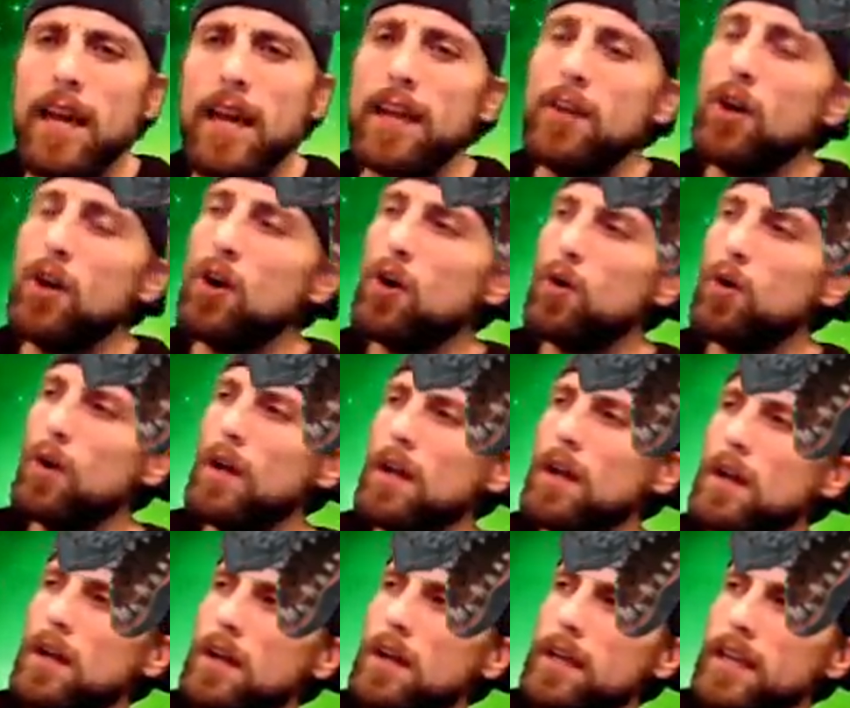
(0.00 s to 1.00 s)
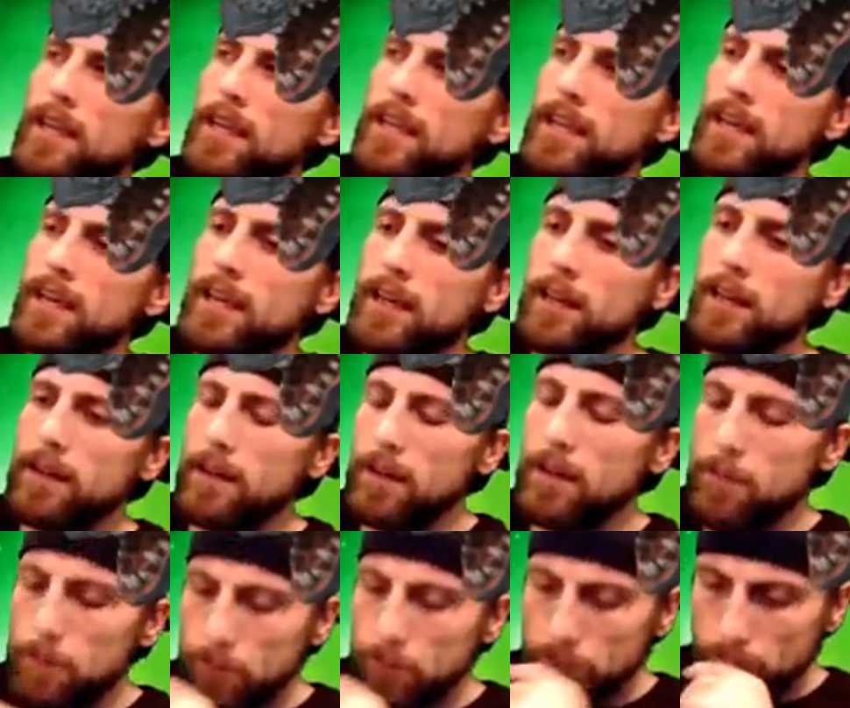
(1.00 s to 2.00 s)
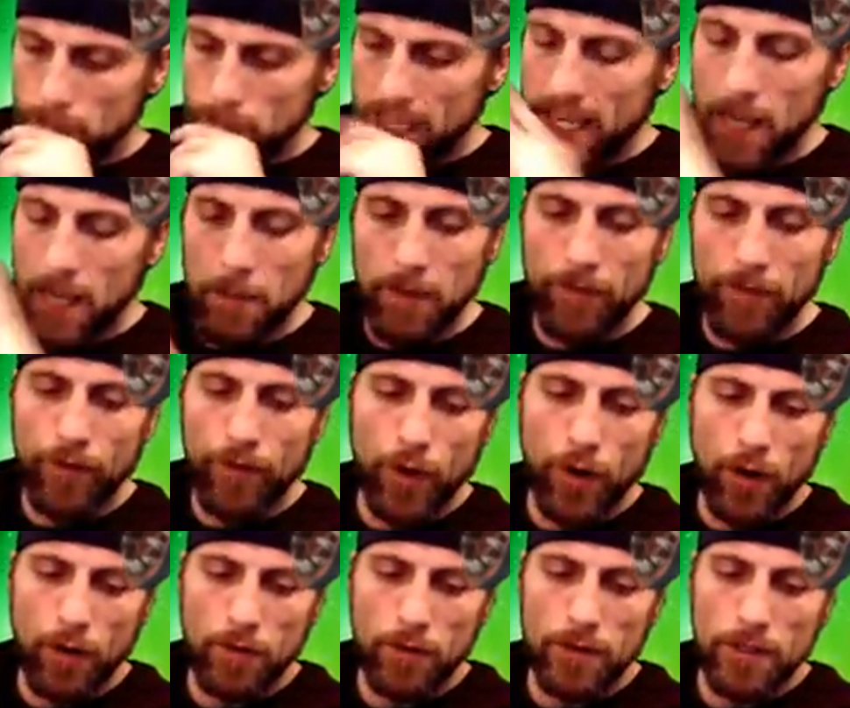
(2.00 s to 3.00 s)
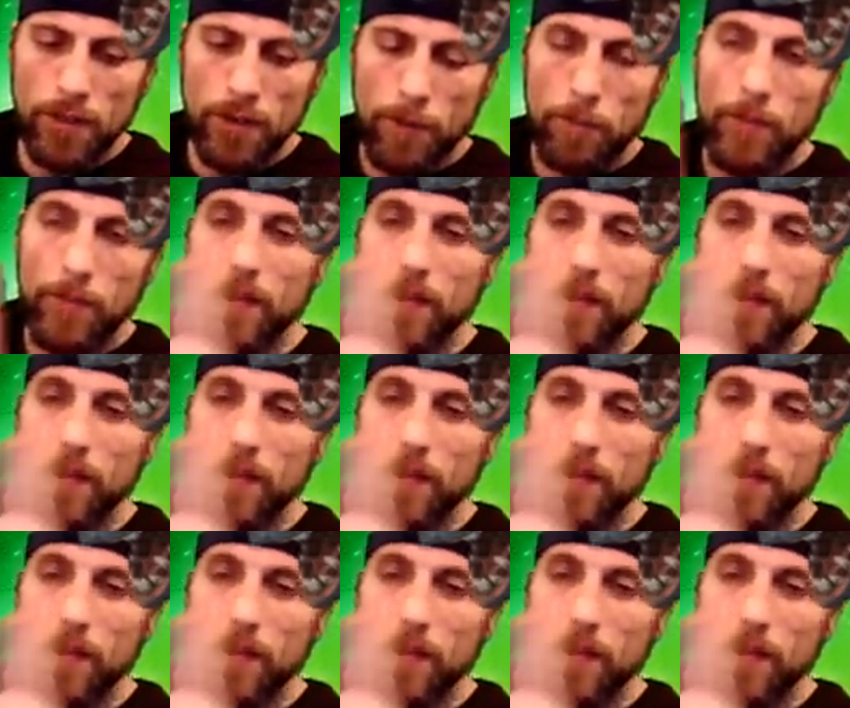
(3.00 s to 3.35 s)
I know in Game of Thrones,